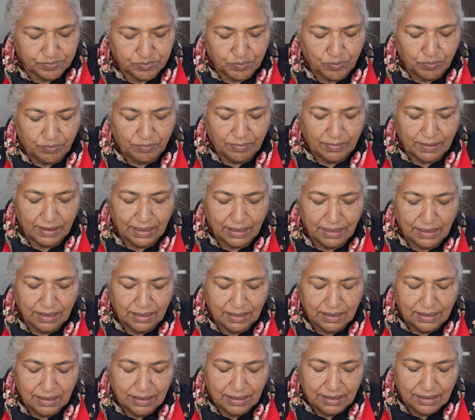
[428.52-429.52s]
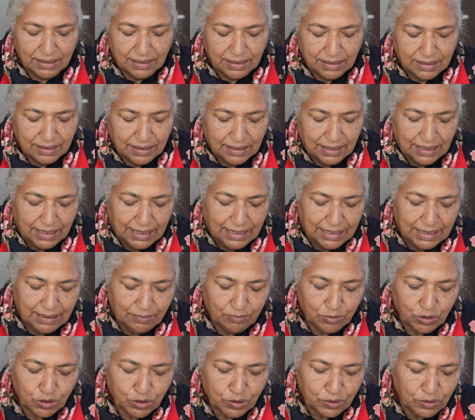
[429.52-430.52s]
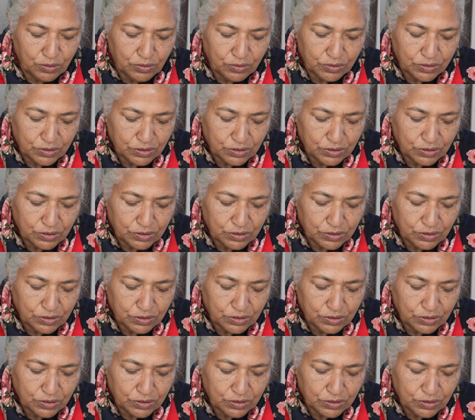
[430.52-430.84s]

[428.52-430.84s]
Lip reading: and I'm going to